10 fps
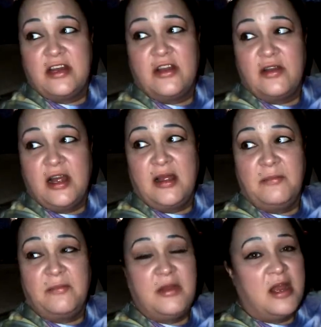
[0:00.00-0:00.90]
You know,
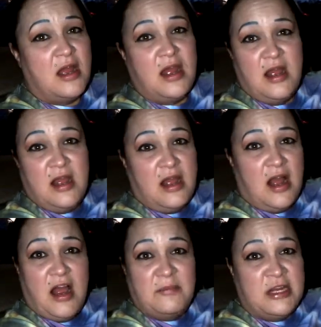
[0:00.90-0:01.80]

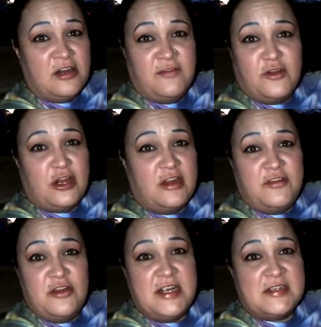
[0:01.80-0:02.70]
I'm here for you.
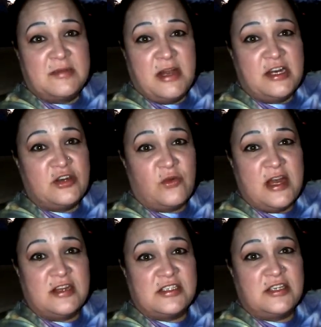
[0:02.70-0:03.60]
If you need somebody to
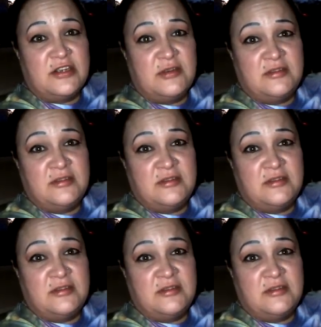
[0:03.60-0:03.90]
rant to,